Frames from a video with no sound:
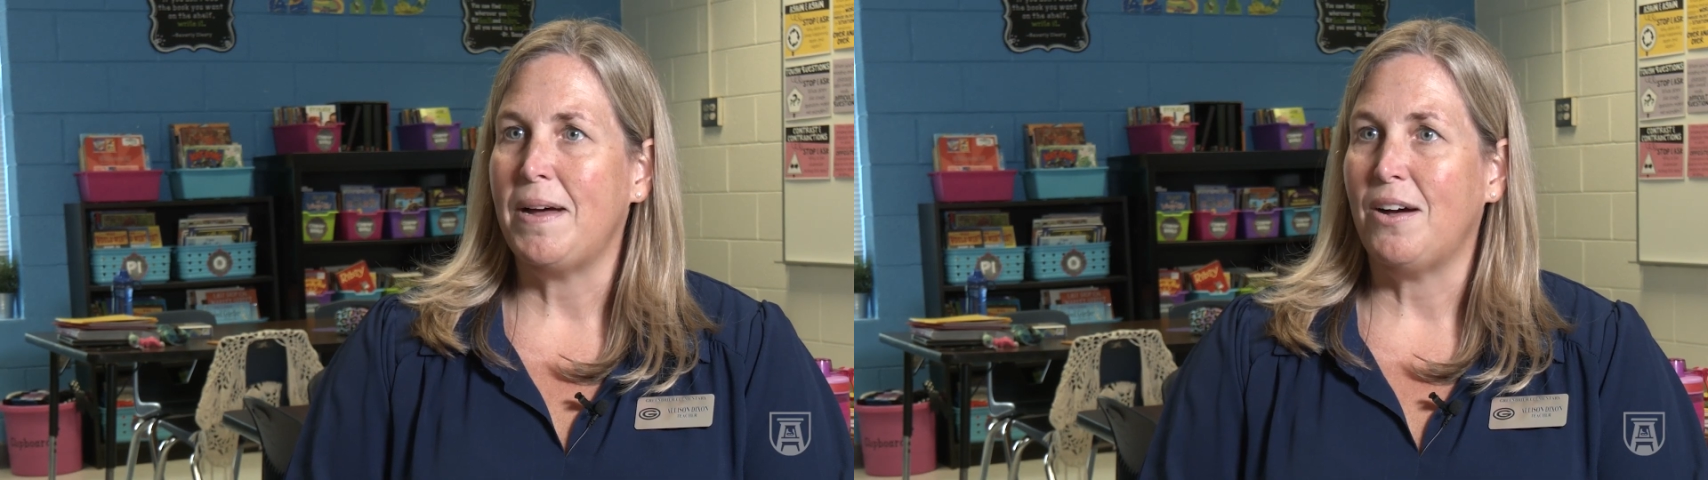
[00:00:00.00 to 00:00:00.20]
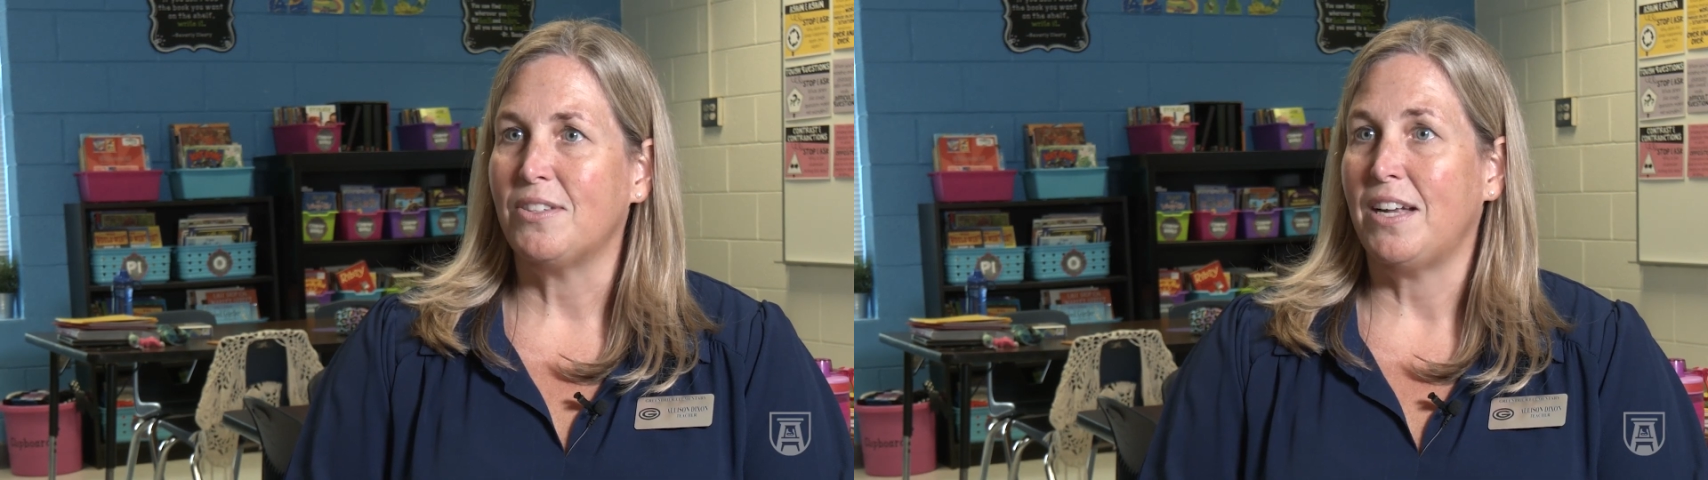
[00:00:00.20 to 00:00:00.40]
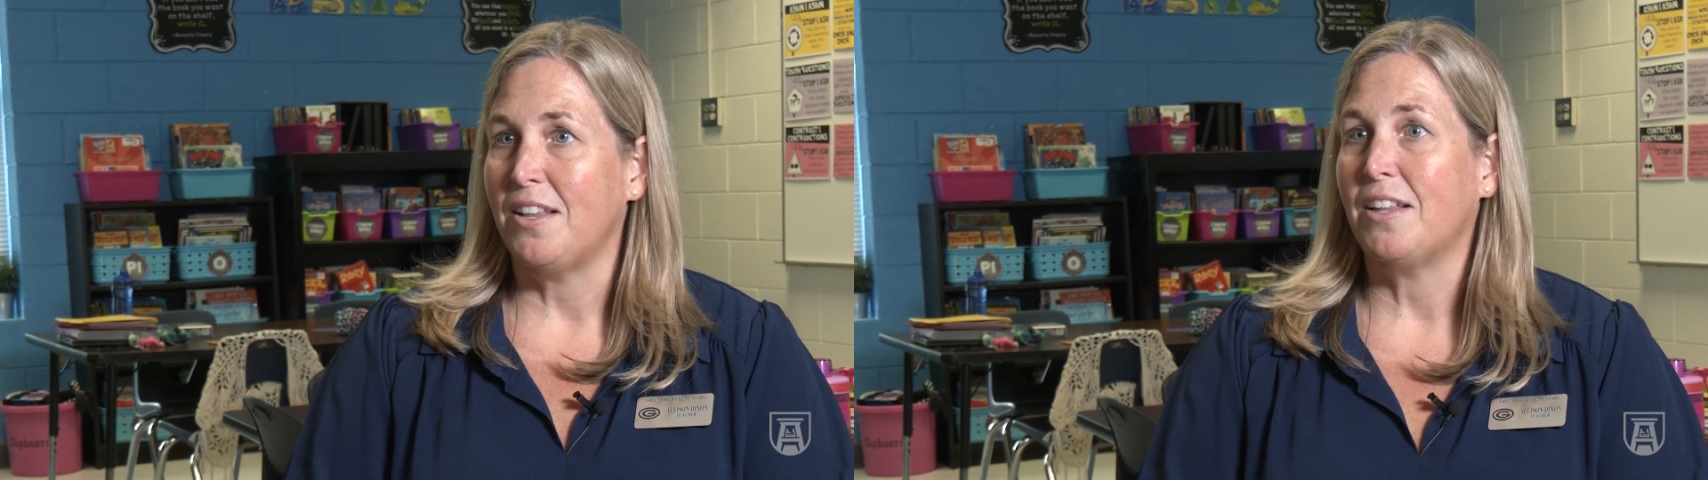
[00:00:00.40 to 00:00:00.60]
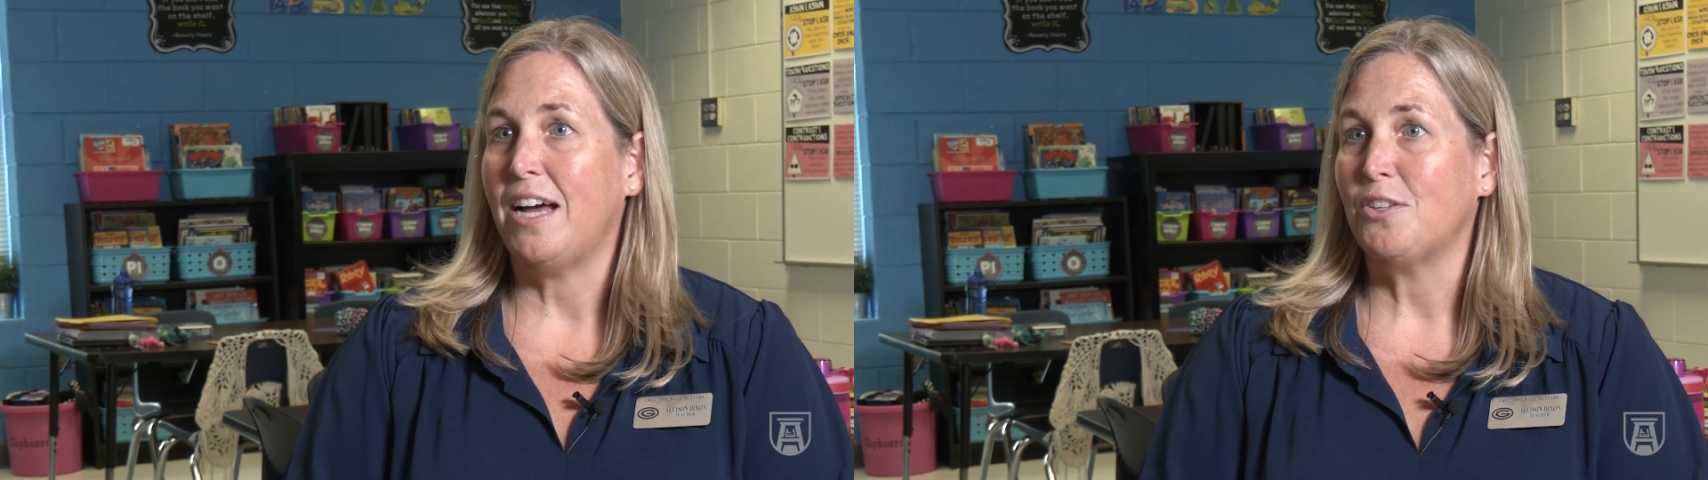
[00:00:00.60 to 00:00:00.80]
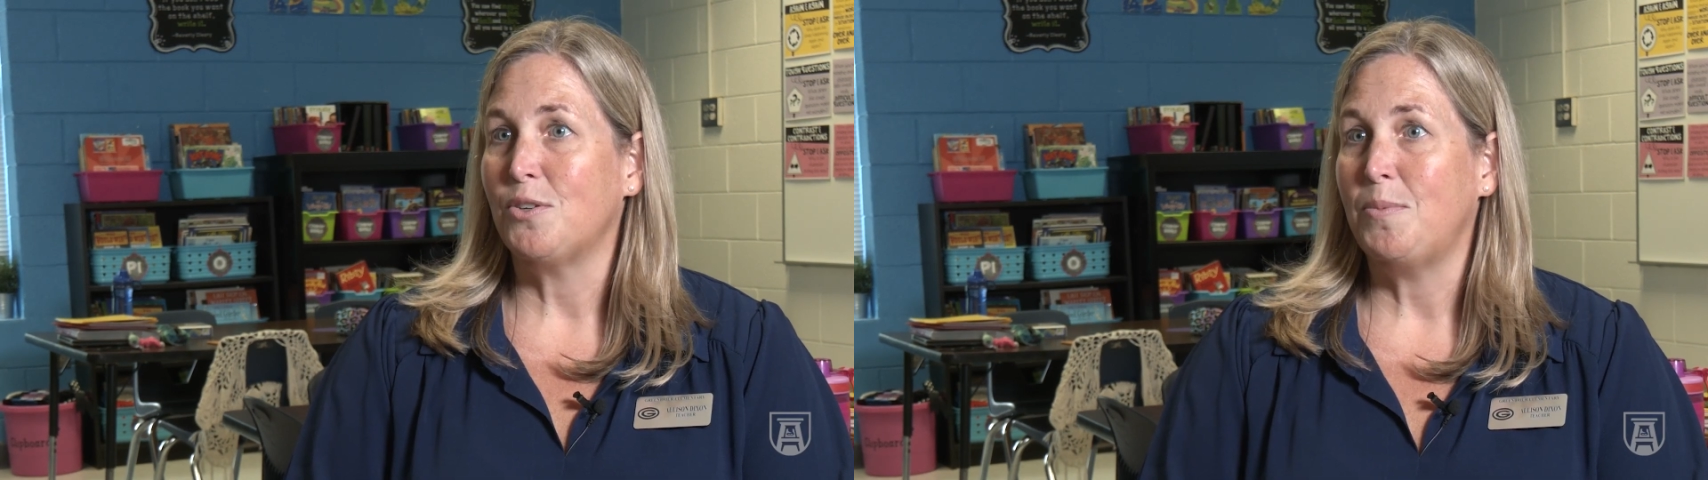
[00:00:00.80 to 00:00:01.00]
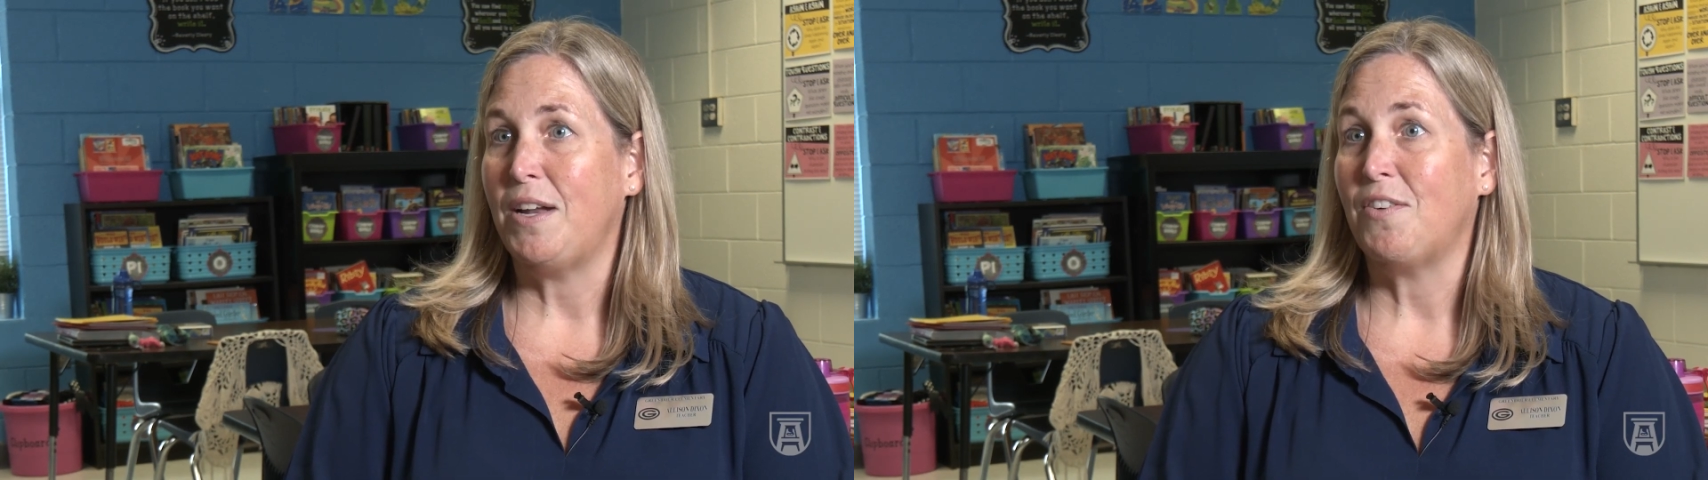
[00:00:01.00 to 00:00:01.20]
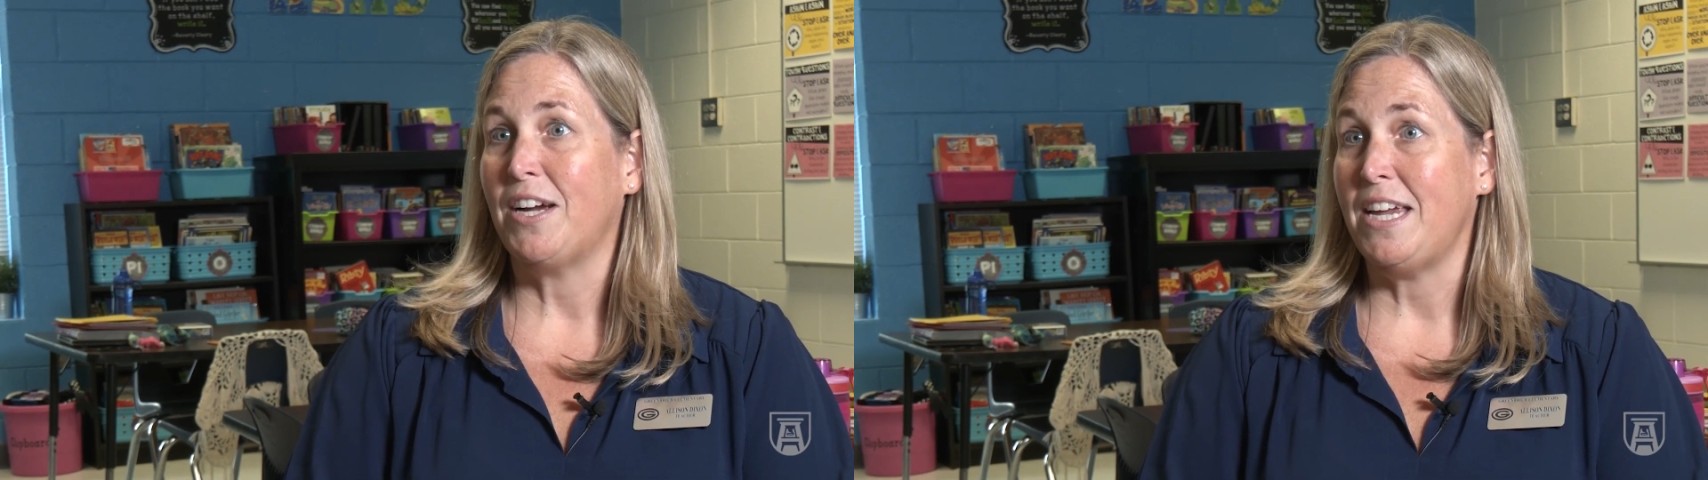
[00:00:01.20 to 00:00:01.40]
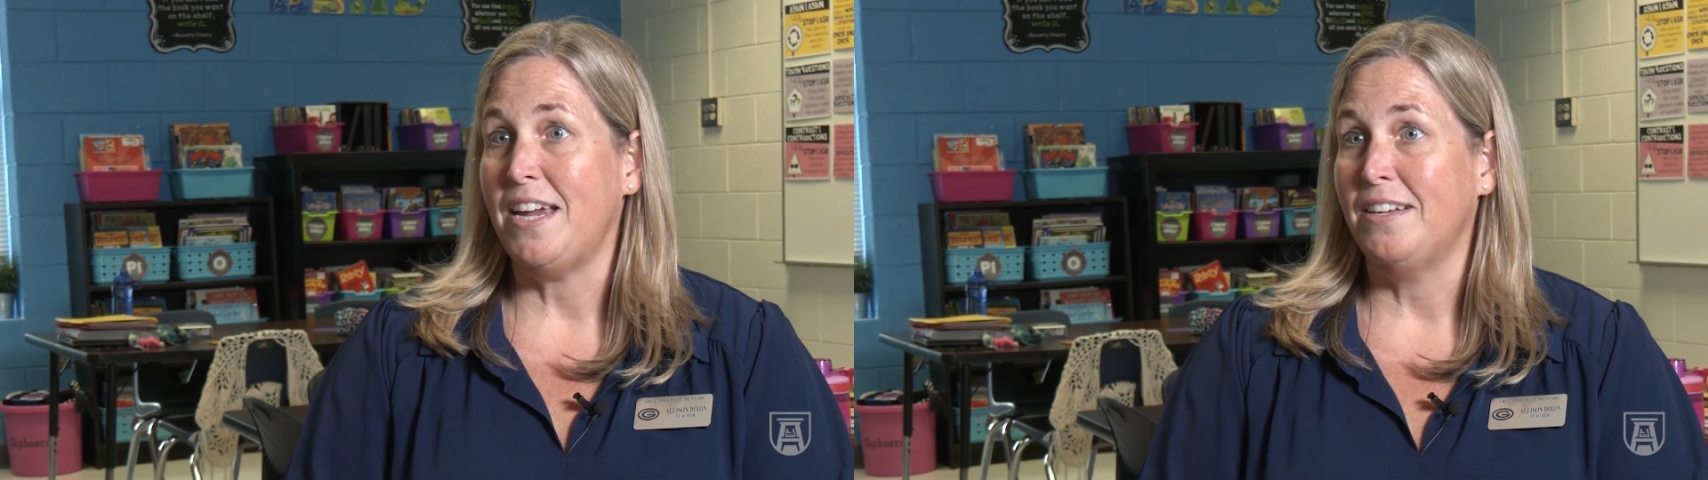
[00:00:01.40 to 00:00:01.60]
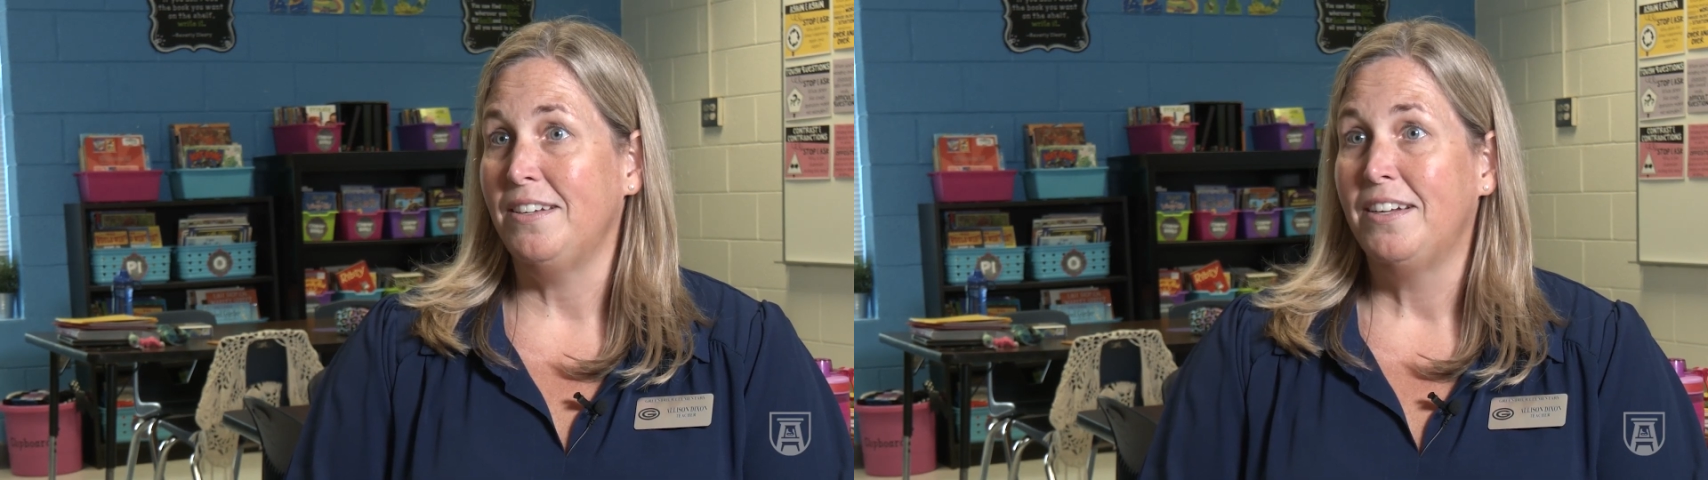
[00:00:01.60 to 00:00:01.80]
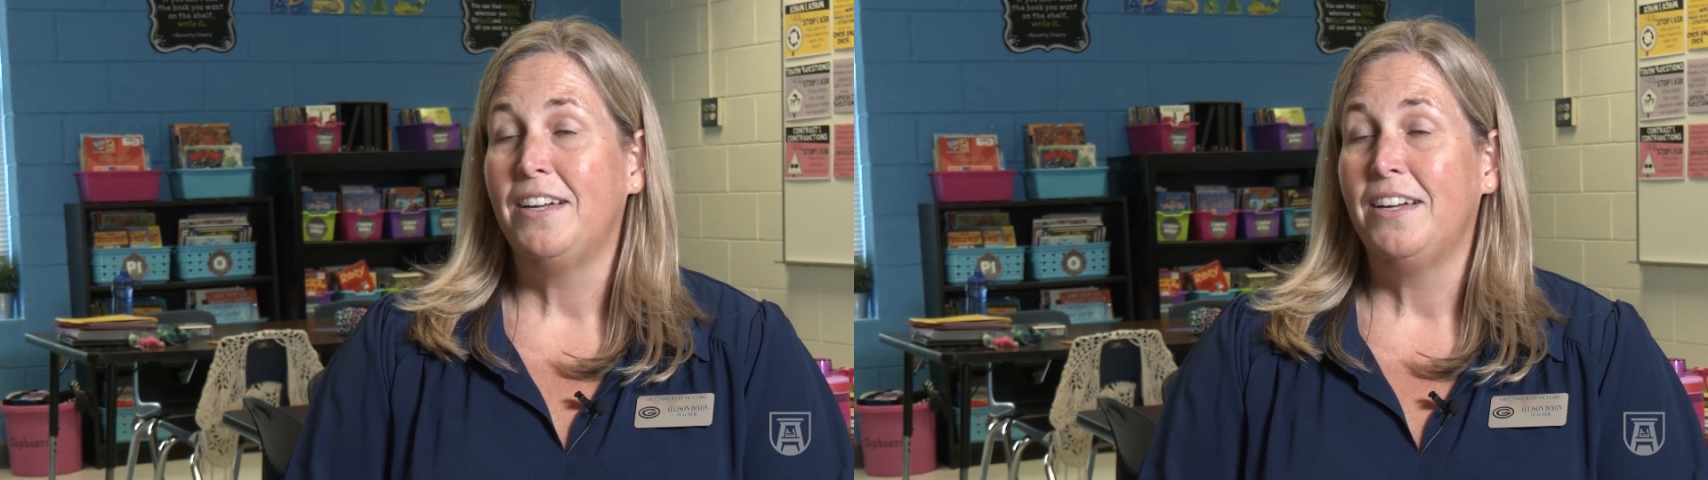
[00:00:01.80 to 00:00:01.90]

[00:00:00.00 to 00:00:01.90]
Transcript: outside of the classroom whenever I can.